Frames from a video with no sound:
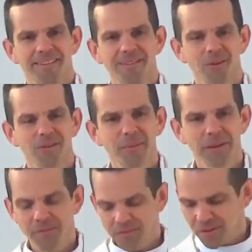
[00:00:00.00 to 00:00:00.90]
Not to be
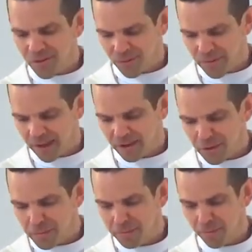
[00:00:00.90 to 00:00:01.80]
confused with our
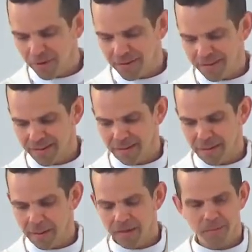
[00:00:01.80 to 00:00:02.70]
human bodies.
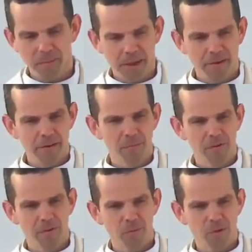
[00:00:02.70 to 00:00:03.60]
So Mary
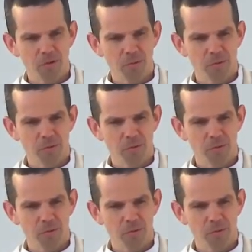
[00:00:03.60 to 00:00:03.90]
was